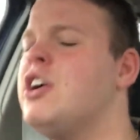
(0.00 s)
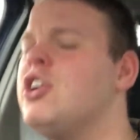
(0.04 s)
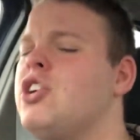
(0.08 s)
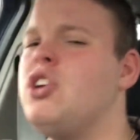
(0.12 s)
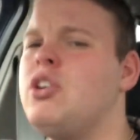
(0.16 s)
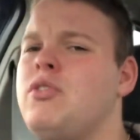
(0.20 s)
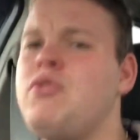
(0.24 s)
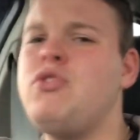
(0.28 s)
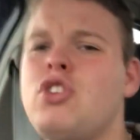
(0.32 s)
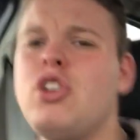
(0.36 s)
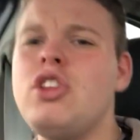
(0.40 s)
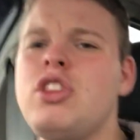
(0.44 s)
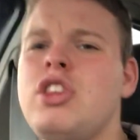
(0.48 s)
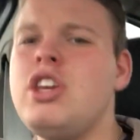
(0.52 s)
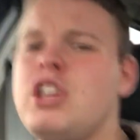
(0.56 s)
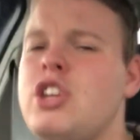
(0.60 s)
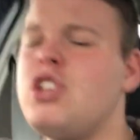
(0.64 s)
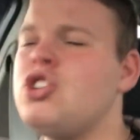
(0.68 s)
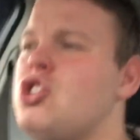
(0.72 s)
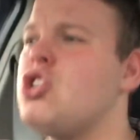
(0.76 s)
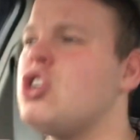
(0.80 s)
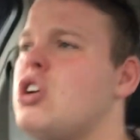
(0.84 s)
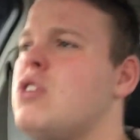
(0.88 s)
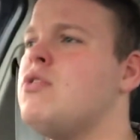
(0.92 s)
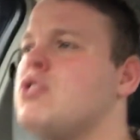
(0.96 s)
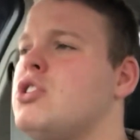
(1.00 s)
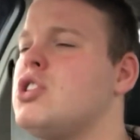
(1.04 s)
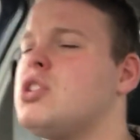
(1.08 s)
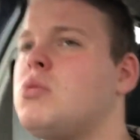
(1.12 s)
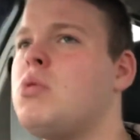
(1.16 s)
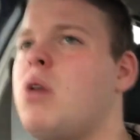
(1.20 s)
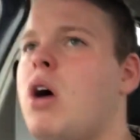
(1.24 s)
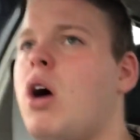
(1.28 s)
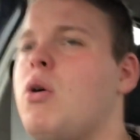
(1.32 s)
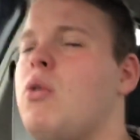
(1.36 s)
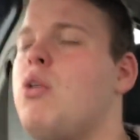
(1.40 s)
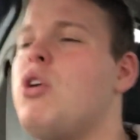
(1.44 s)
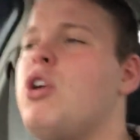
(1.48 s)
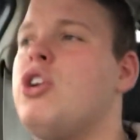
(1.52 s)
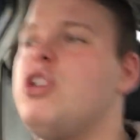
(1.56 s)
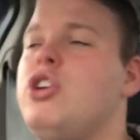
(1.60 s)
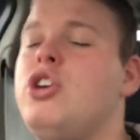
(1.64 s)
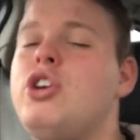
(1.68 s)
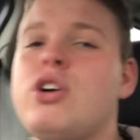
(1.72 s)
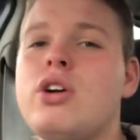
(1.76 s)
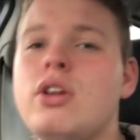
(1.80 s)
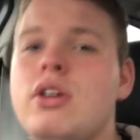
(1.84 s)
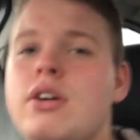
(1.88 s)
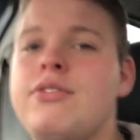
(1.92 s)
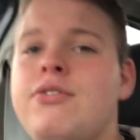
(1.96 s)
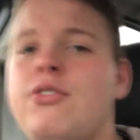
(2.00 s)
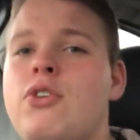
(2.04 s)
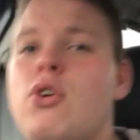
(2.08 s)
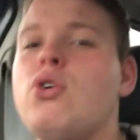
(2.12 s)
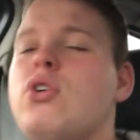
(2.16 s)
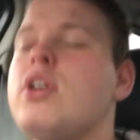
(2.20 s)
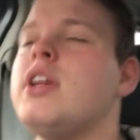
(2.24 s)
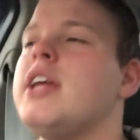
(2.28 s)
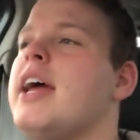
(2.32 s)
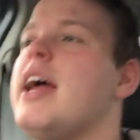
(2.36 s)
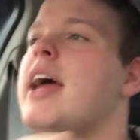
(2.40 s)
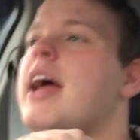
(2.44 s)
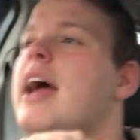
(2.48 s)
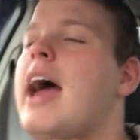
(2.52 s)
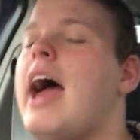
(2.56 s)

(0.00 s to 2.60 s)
you've done the insurance quote, you can afford it,